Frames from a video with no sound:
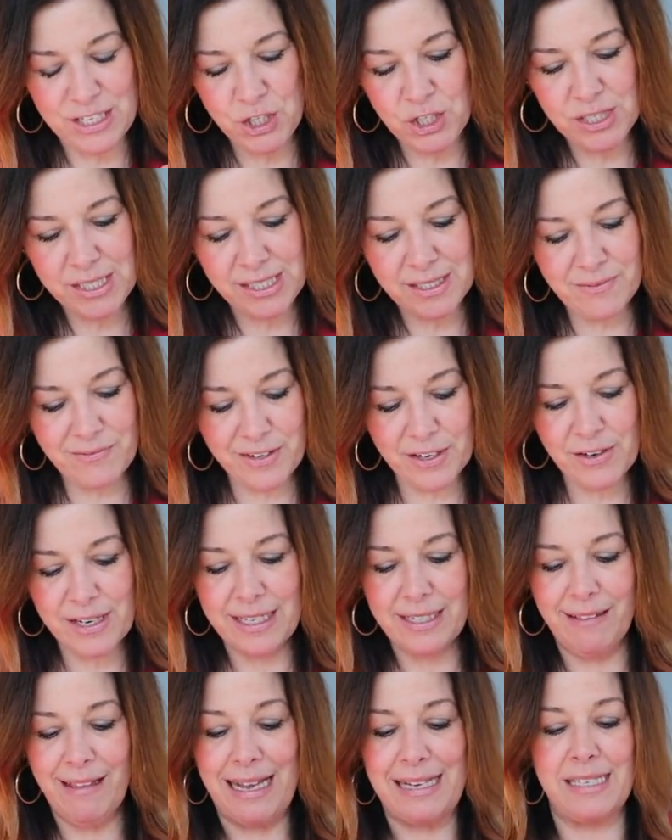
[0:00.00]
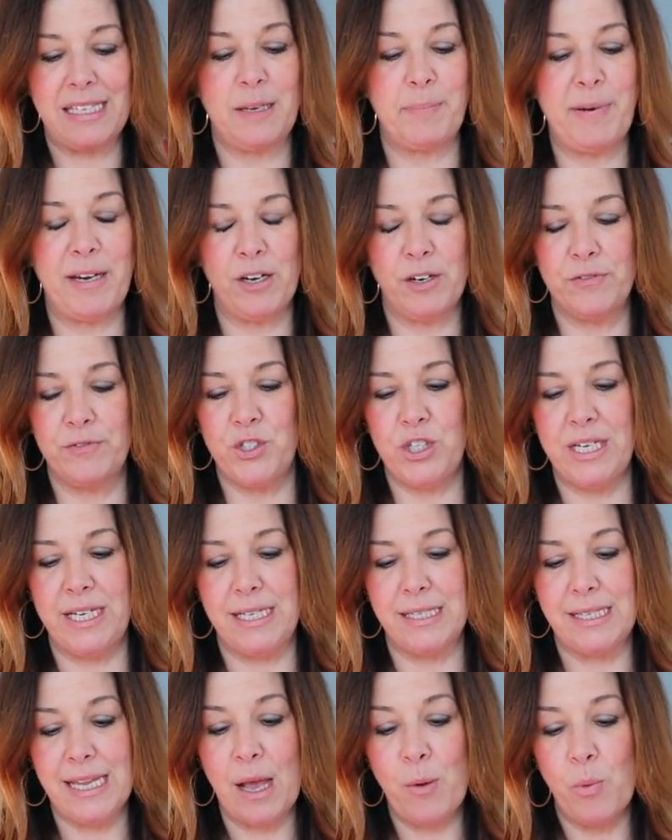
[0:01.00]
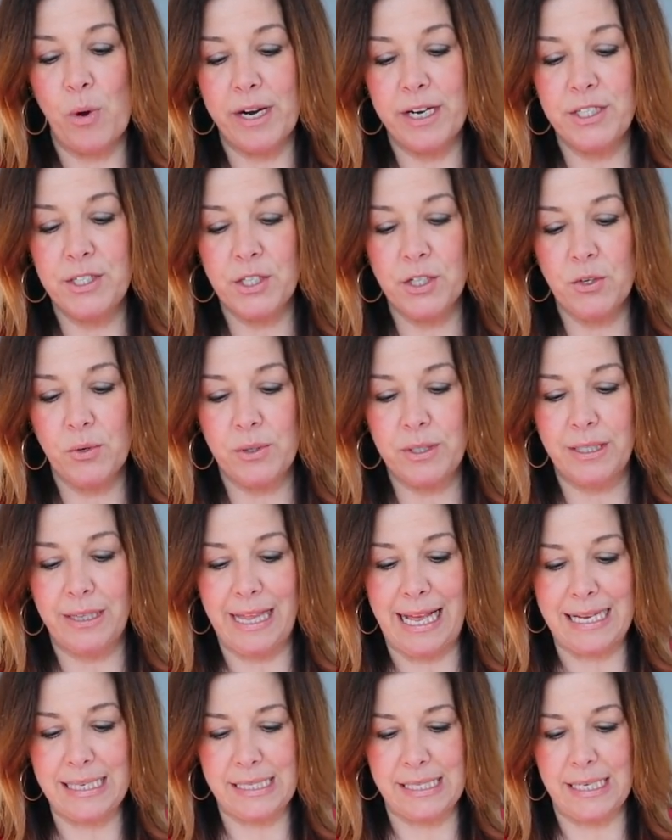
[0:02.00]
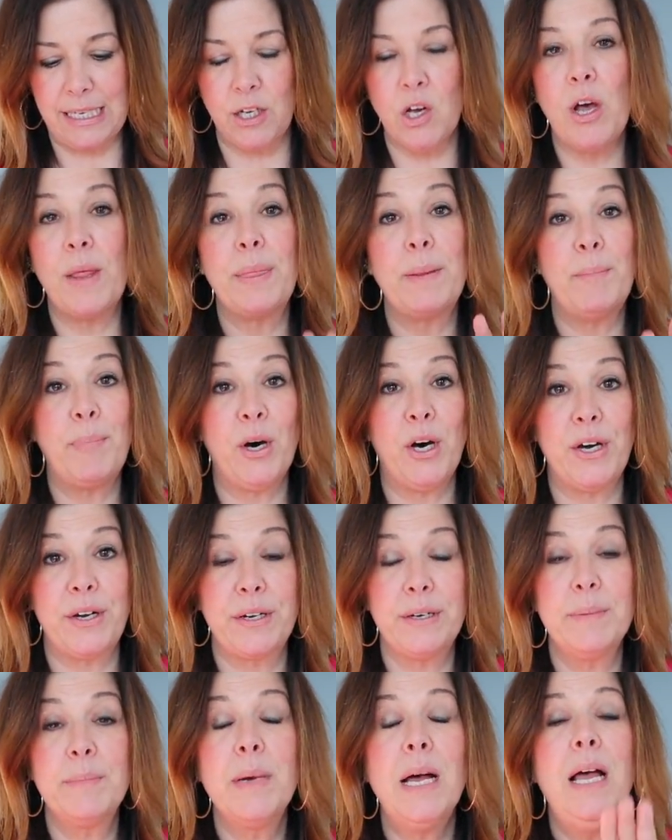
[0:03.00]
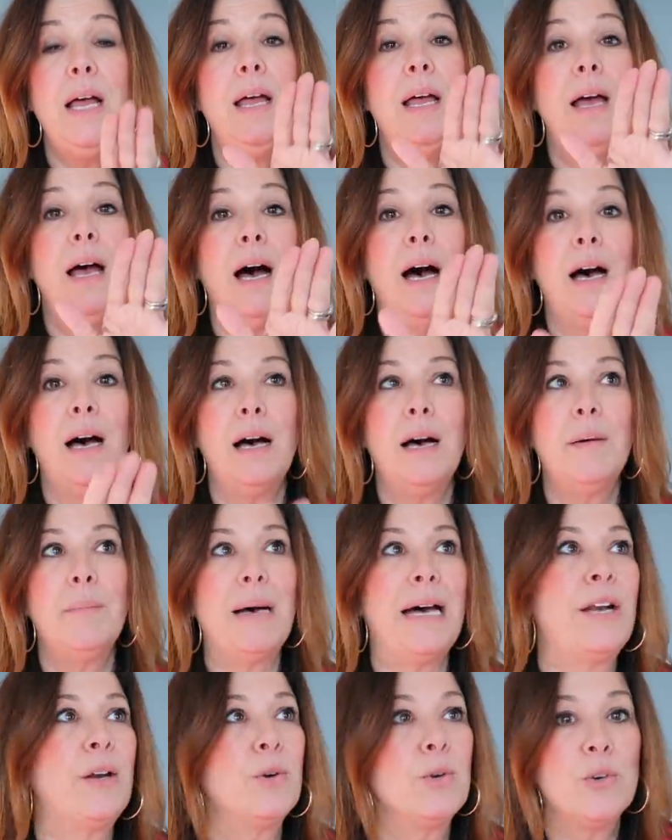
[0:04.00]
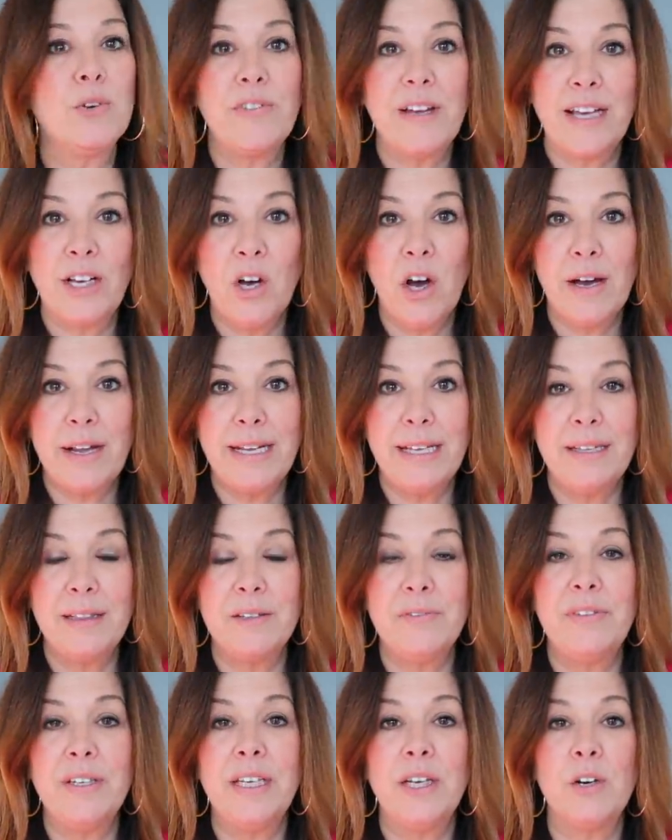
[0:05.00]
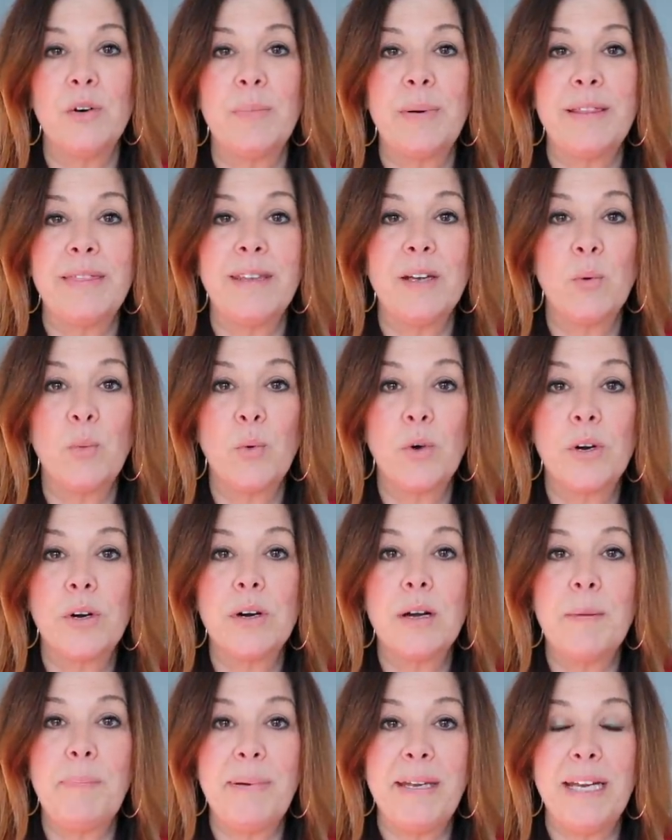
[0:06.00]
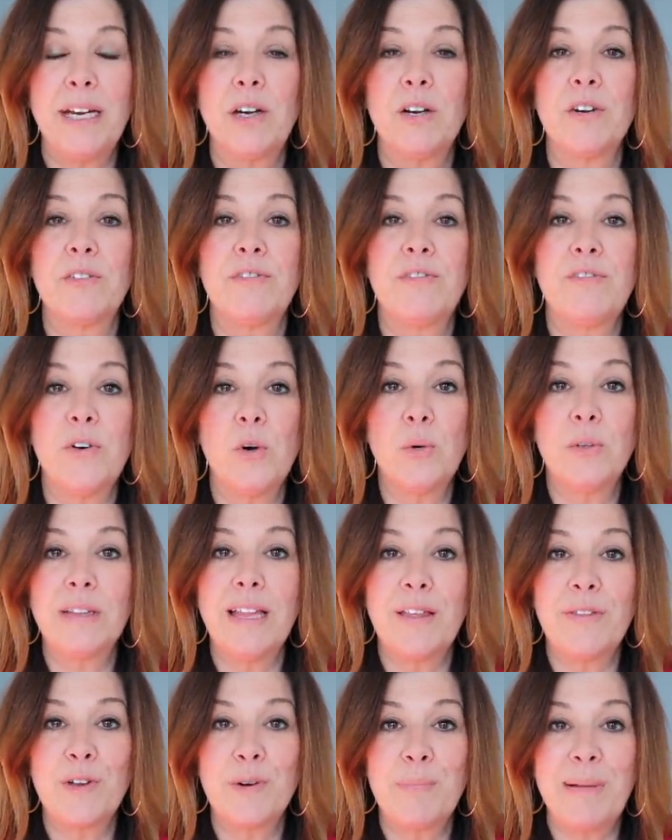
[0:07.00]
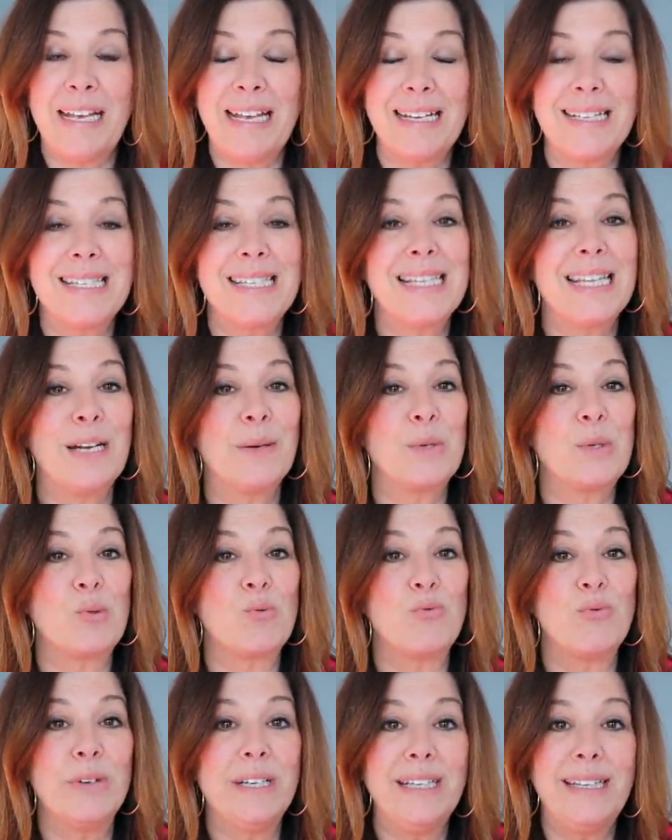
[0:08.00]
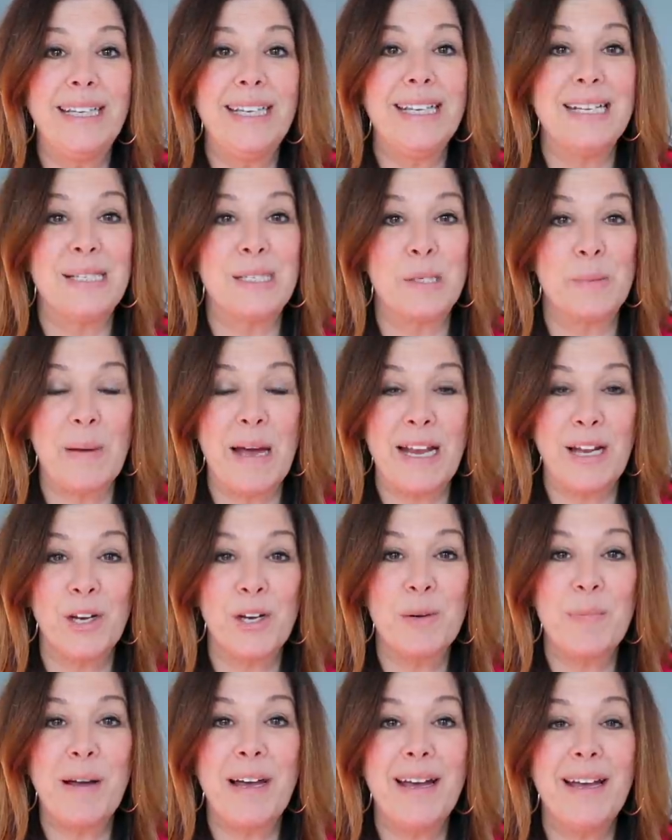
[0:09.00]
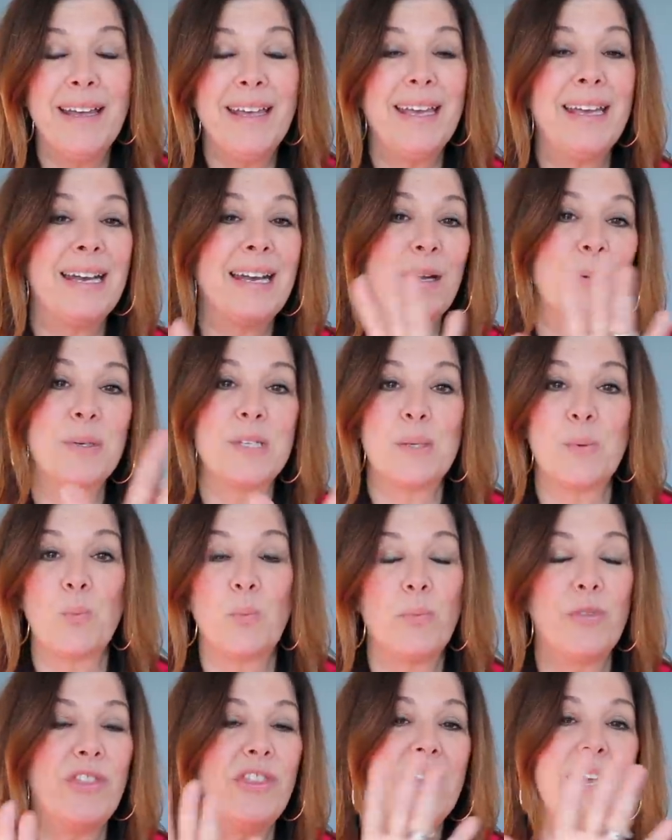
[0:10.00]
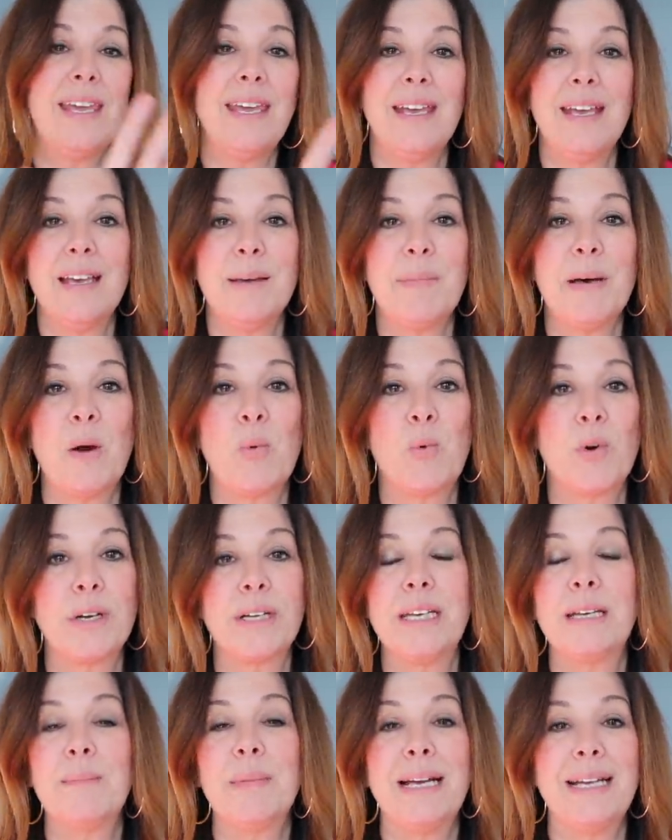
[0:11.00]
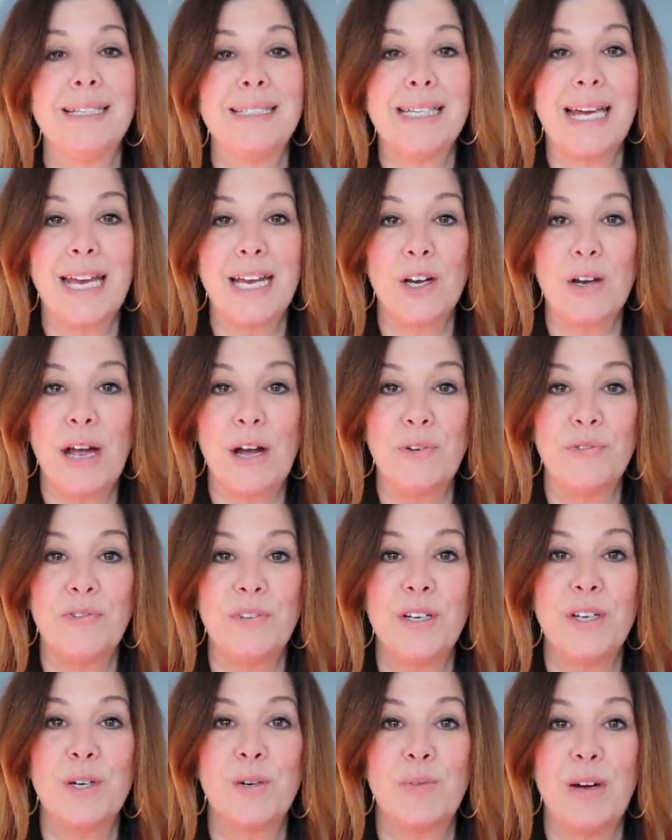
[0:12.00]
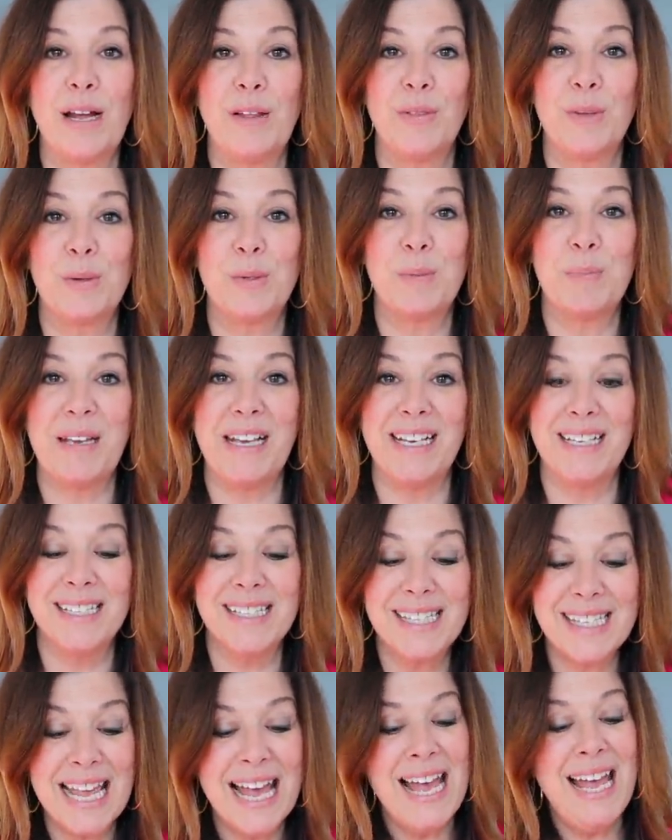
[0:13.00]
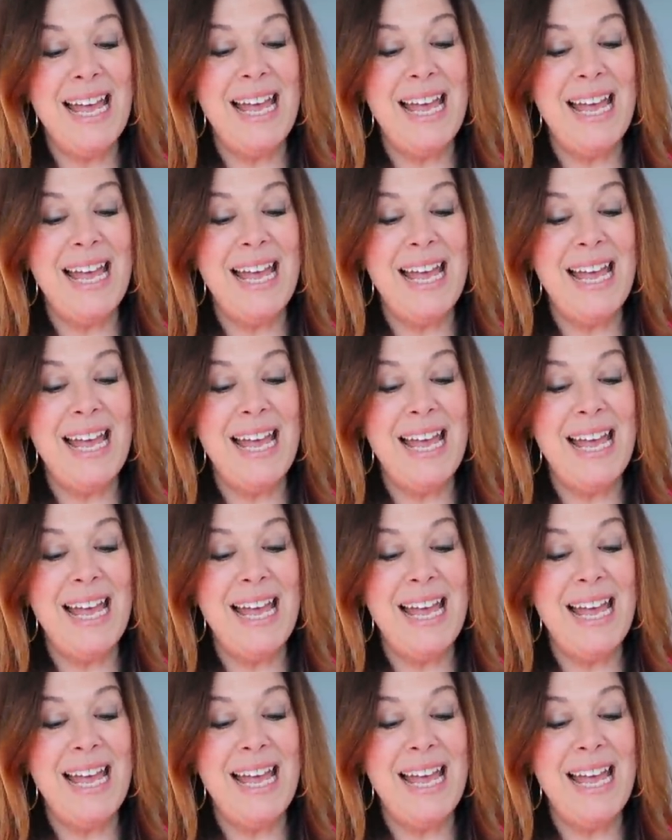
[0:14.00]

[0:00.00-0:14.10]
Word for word: and just a very classic pair of jeans. I wanted to go classic on the bottom. I don't know if I caught it in the video, but there were a pair of faux leather pants that I was really inspired by, and I was thinking about working my entire outfit around those pants.